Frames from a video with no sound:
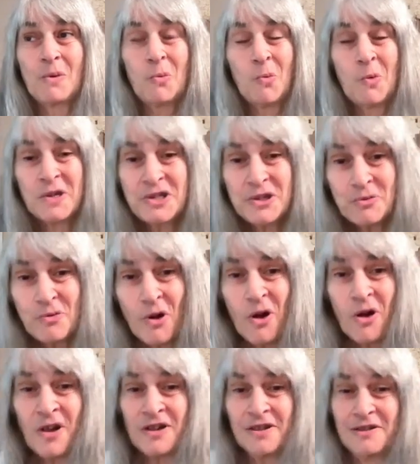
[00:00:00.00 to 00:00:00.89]
what's
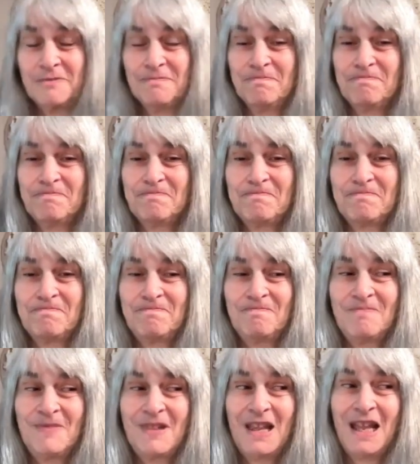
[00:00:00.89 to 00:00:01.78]
wrong
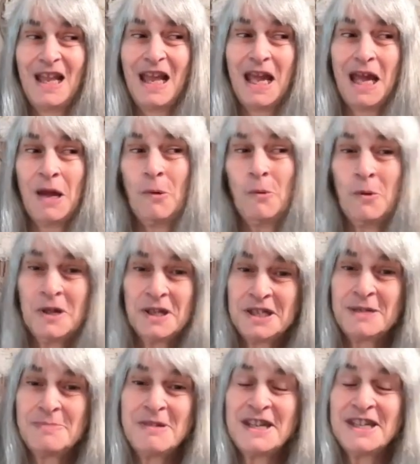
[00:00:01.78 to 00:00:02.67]
and
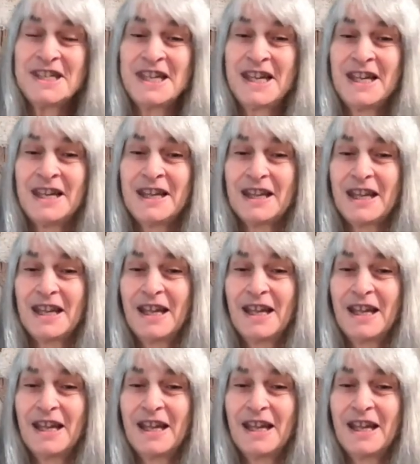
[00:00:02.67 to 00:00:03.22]
what's missing.